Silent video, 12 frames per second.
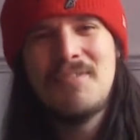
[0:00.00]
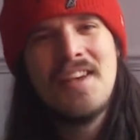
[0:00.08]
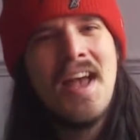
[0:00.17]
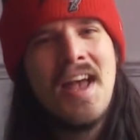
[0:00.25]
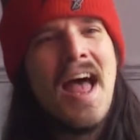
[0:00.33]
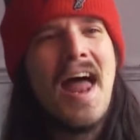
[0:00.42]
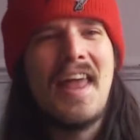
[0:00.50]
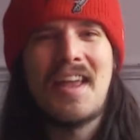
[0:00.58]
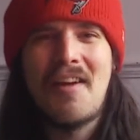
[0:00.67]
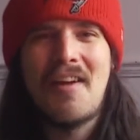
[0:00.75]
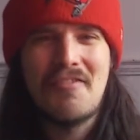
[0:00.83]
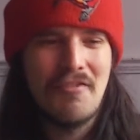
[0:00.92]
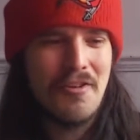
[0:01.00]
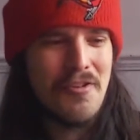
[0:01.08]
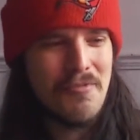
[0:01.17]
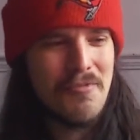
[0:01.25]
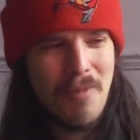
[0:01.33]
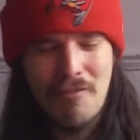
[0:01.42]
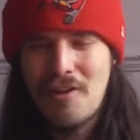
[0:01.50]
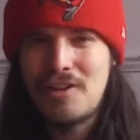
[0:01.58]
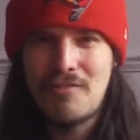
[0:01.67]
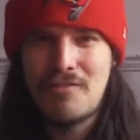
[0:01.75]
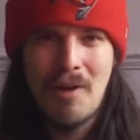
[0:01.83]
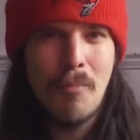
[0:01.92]
And then going through my
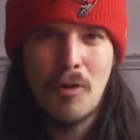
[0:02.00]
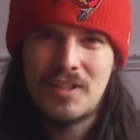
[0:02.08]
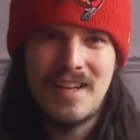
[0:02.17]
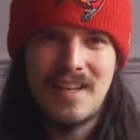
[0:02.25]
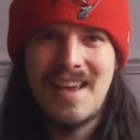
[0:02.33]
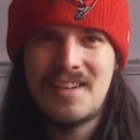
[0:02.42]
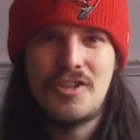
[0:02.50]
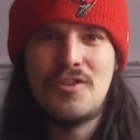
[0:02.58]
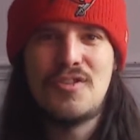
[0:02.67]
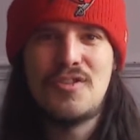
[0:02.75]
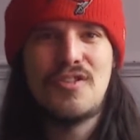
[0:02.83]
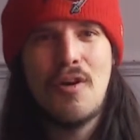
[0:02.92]
first round mock selections,